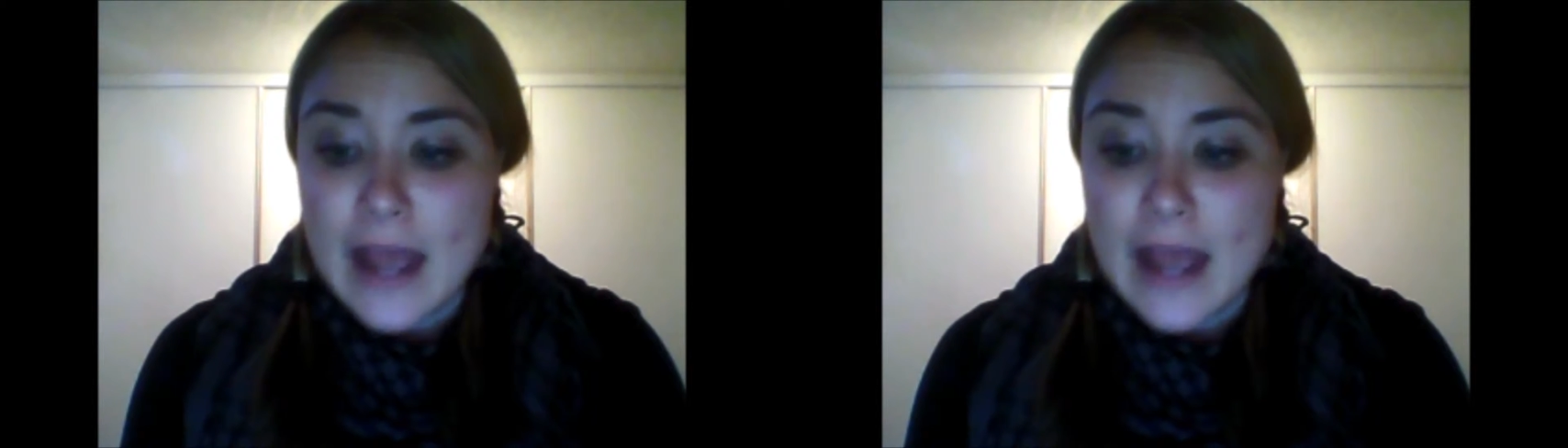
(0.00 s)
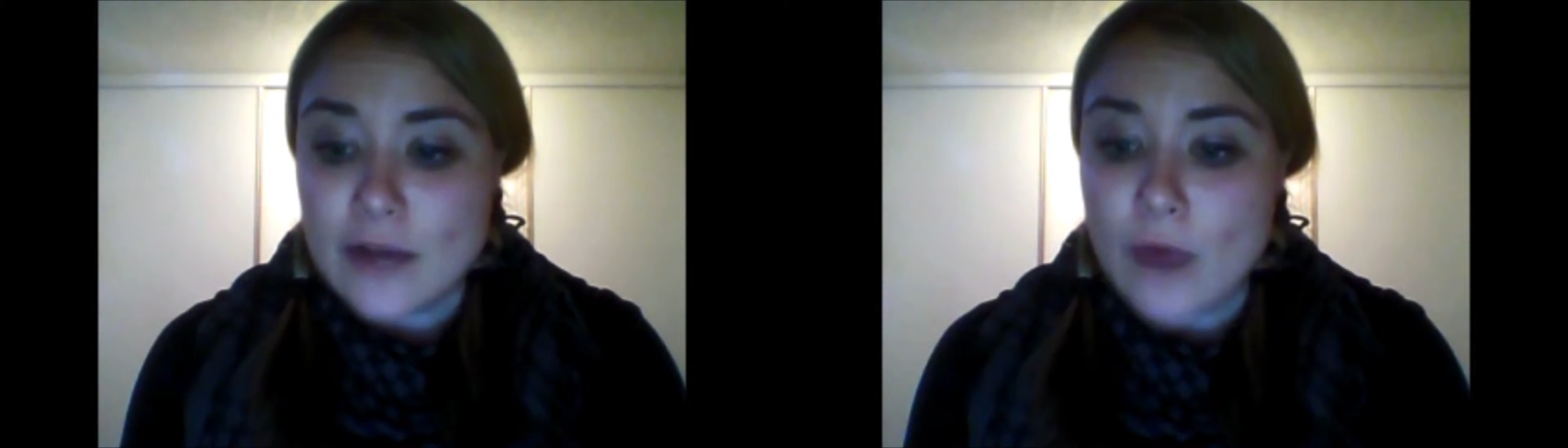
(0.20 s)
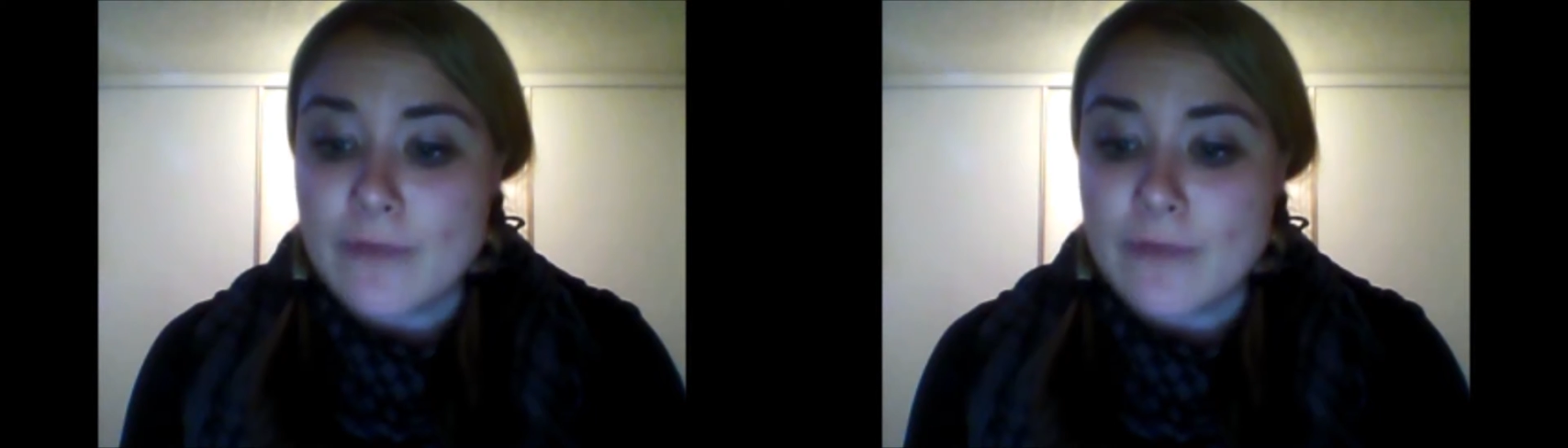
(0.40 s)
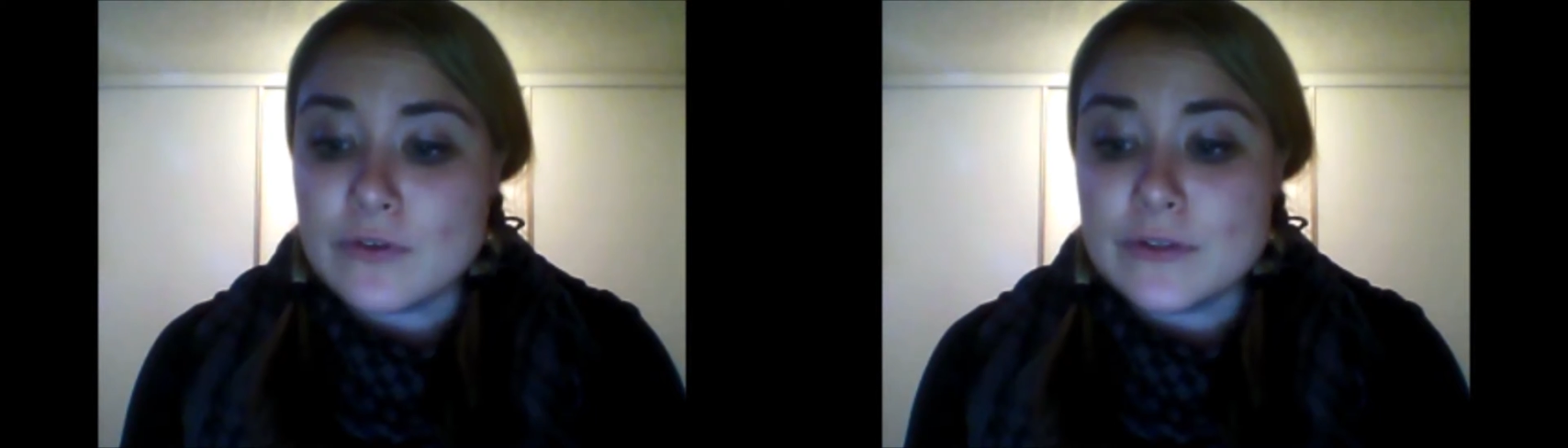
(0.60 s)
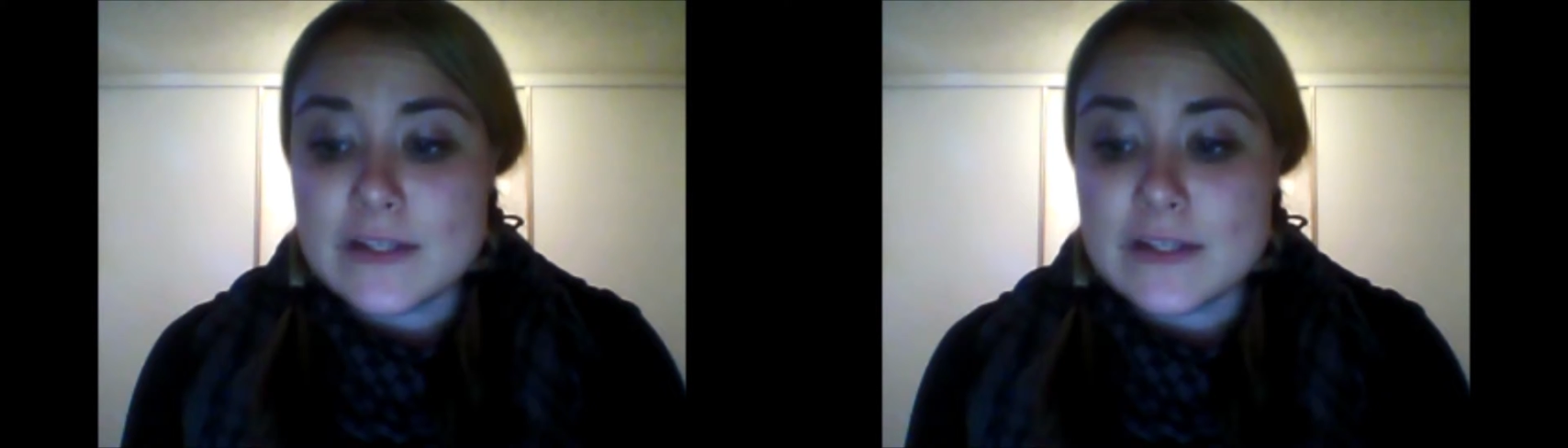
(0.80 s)
and
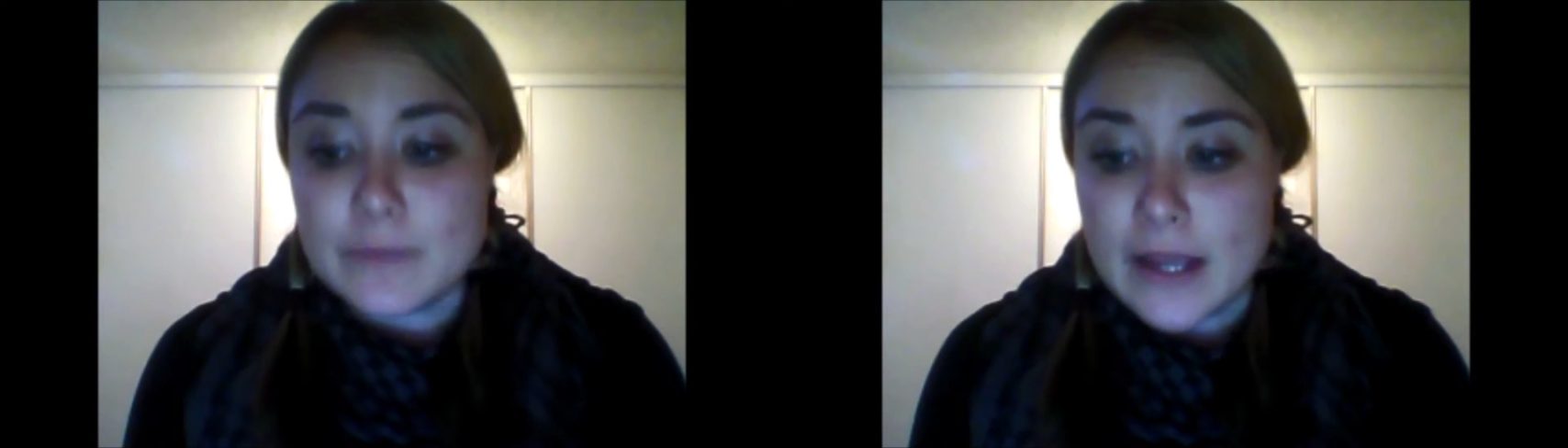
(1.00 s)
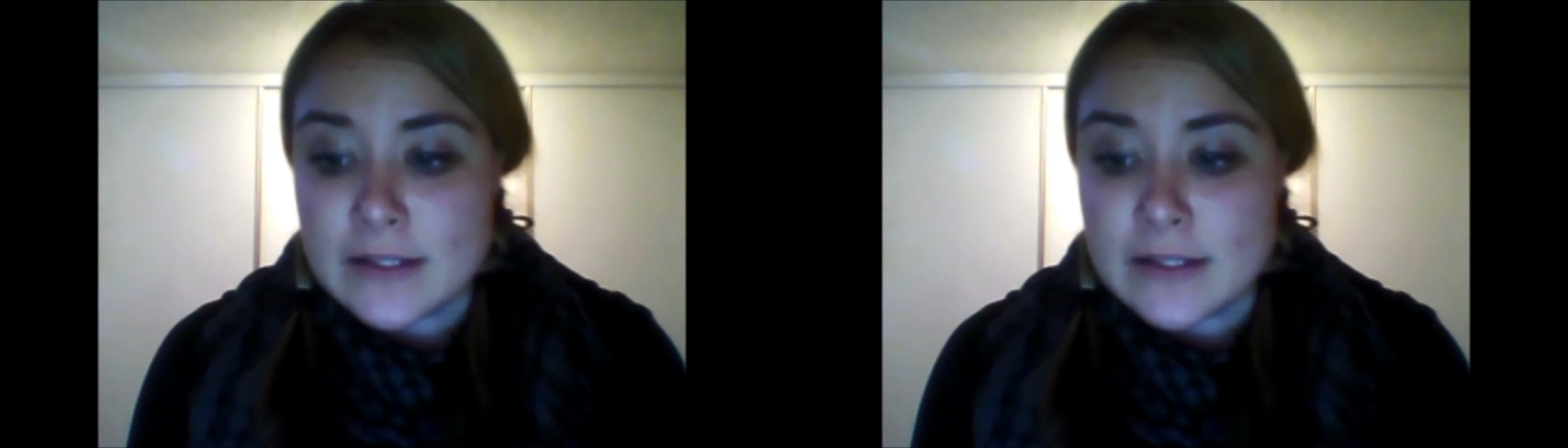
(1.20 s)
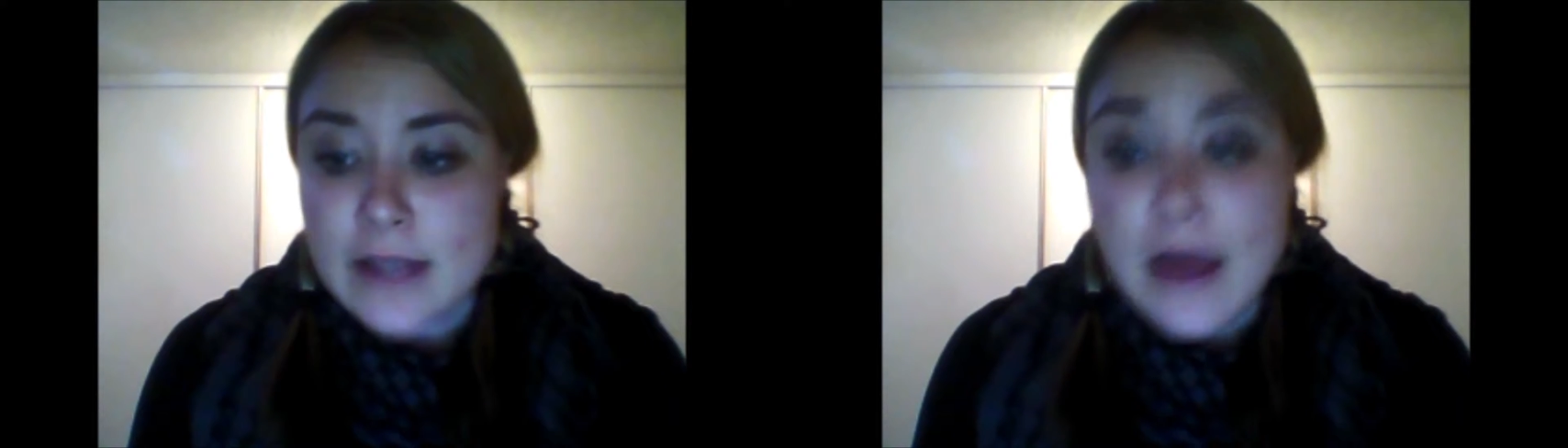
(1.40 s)
Graphical Displays